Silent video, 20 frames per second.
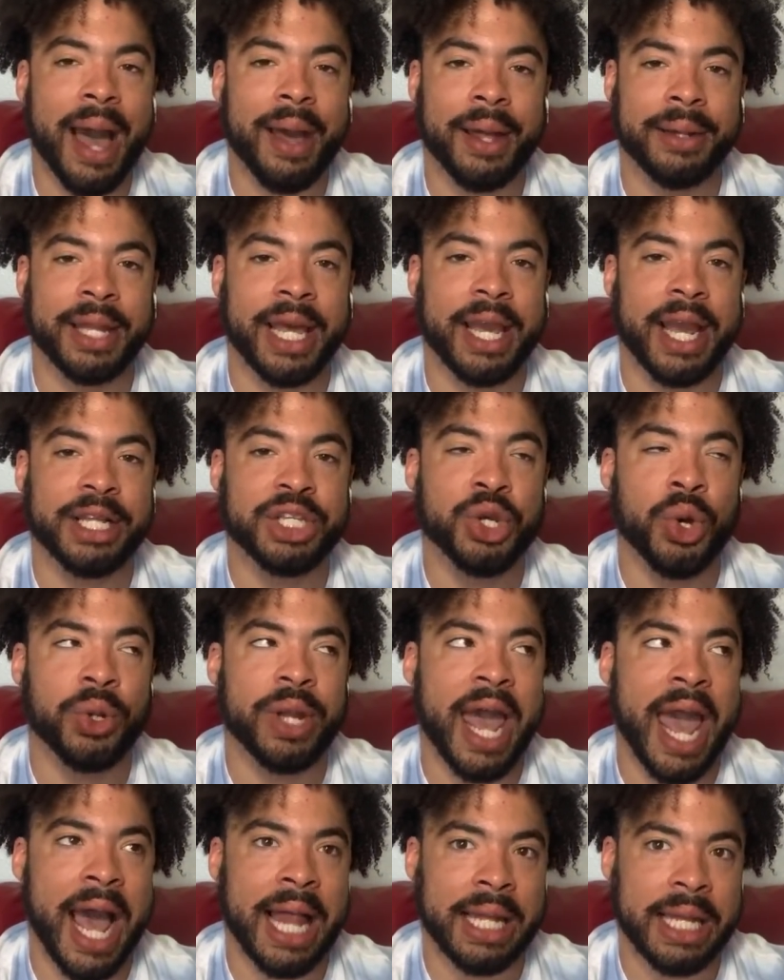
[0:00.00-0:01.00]
like I told
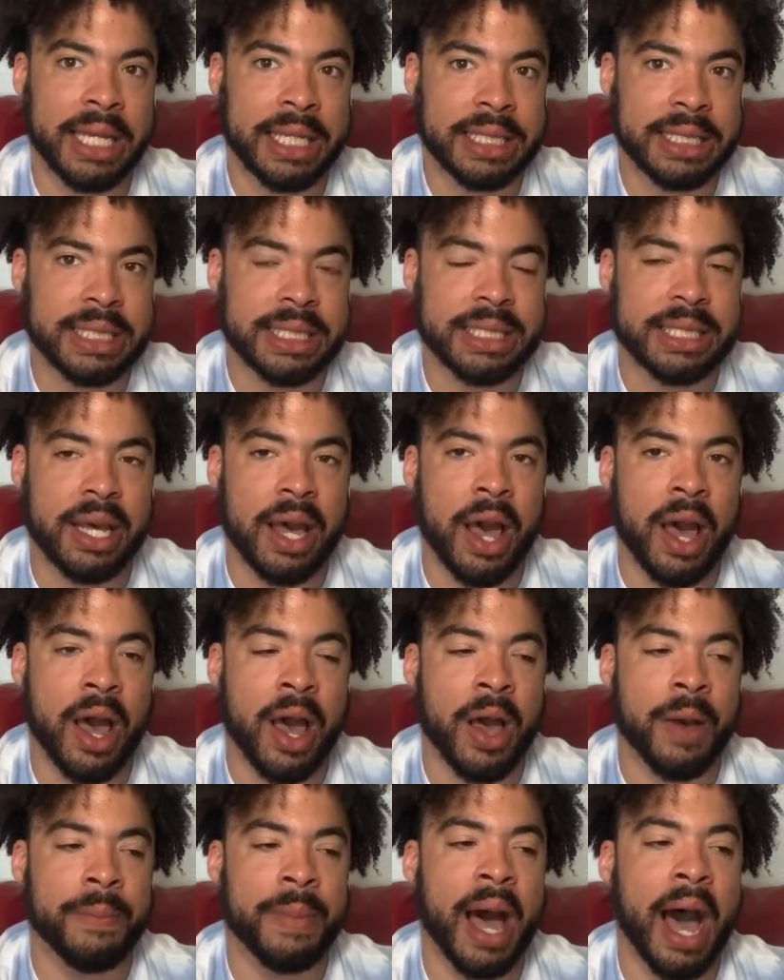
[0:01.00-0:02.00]
Alex,
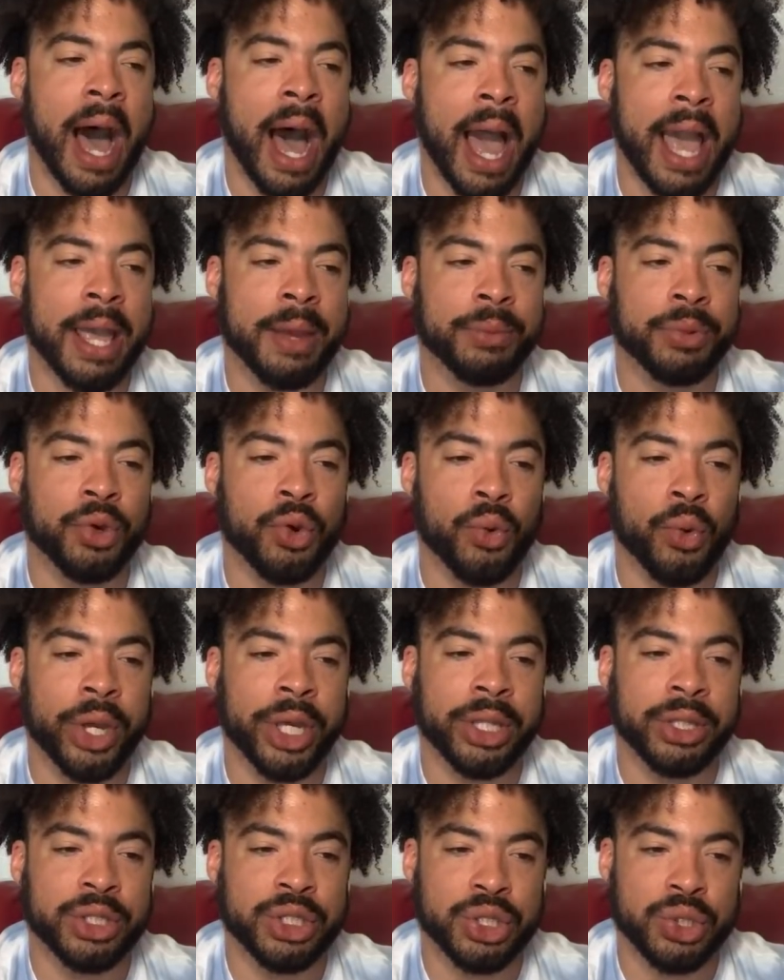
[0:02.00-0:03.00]
I am
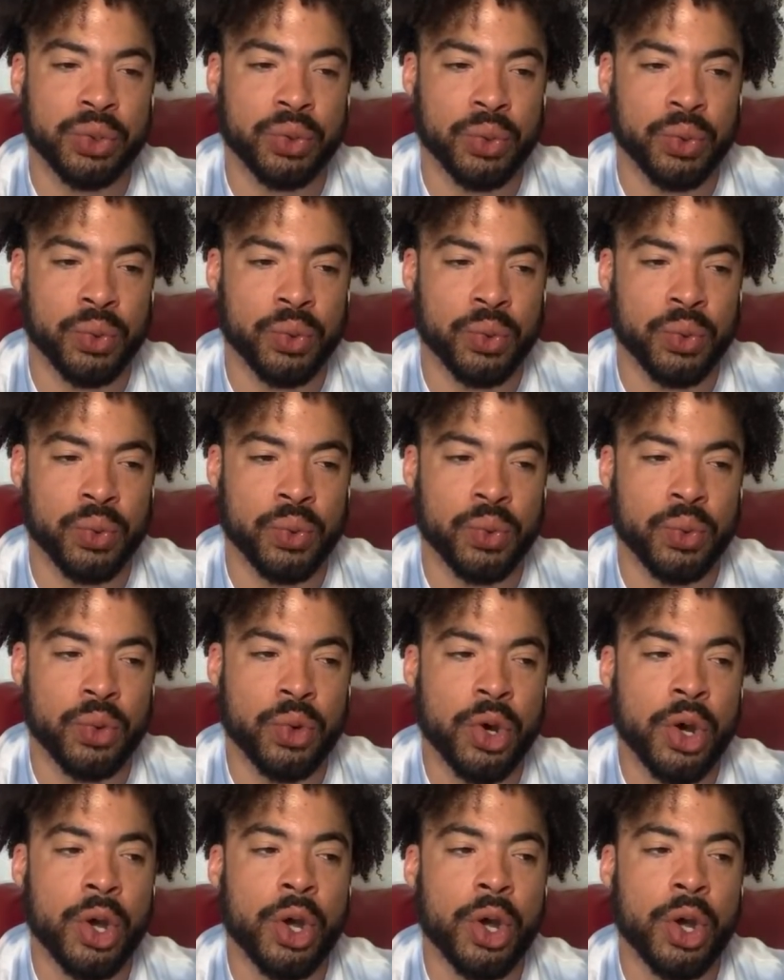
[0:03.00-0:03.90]
going to